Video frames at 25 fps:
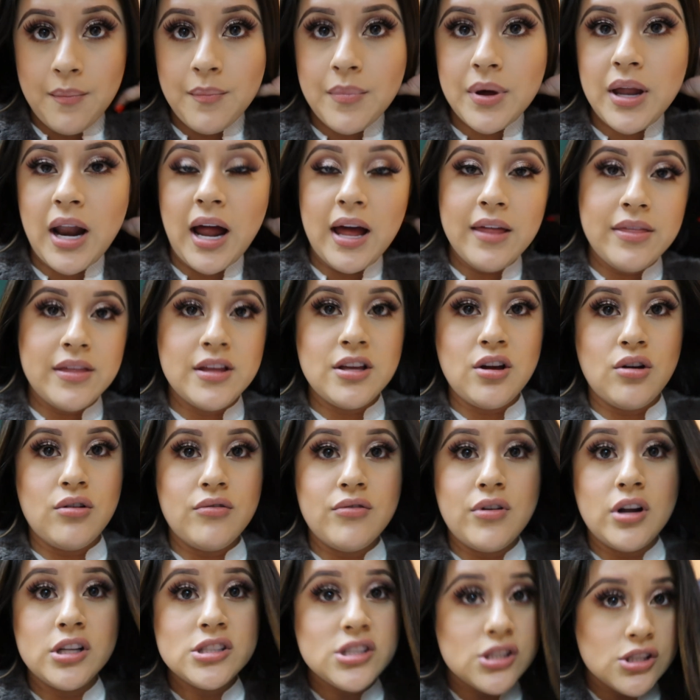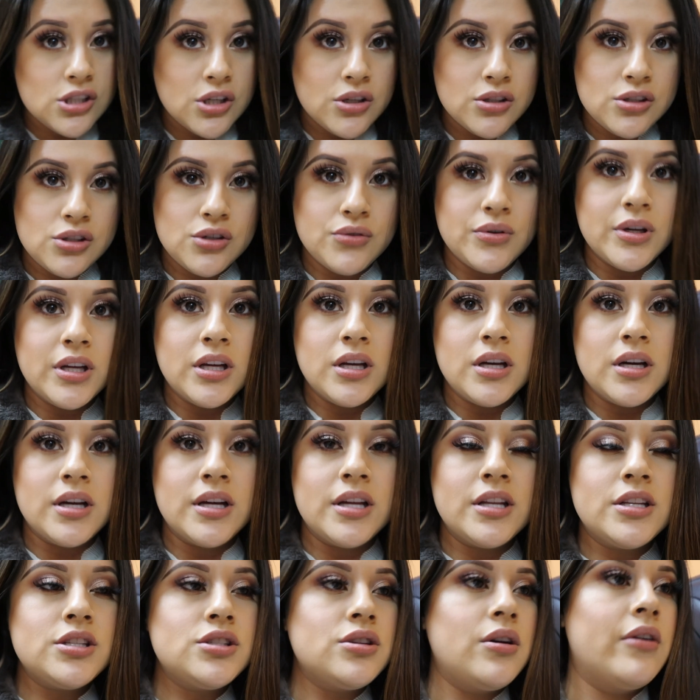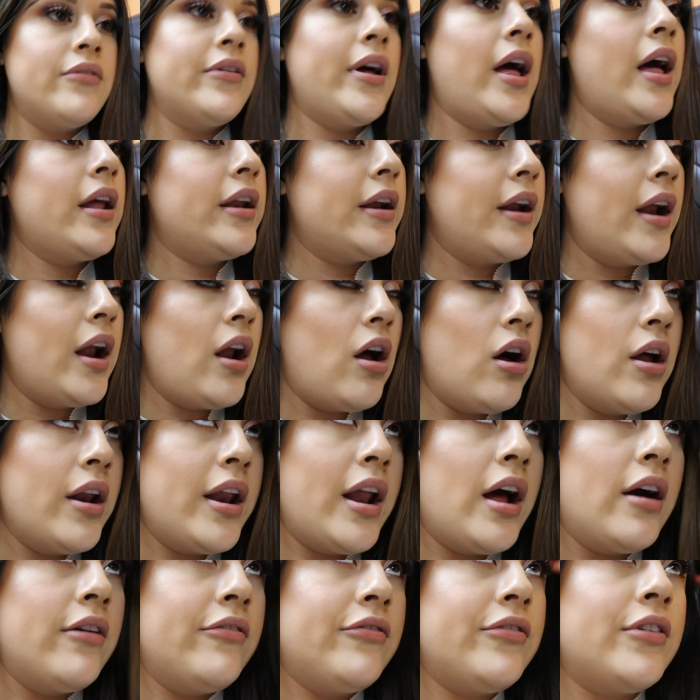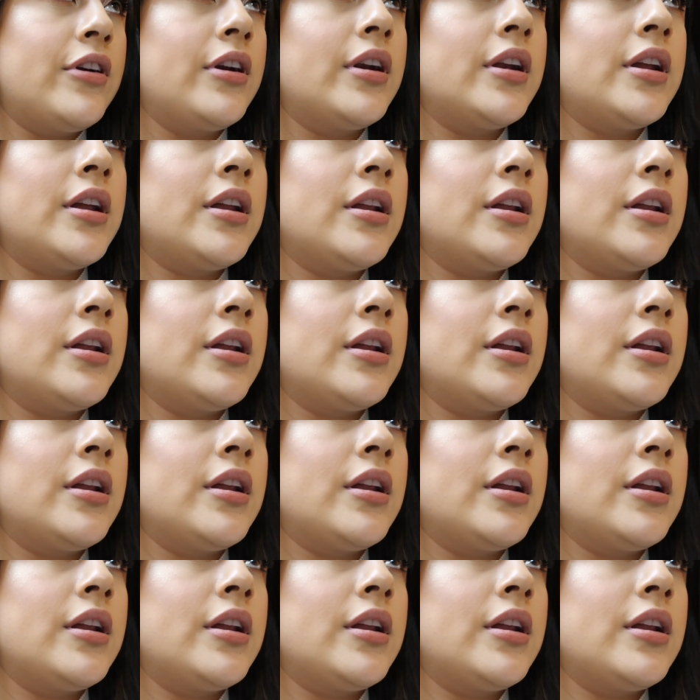But I think overall it's doing good. So I've had it on now for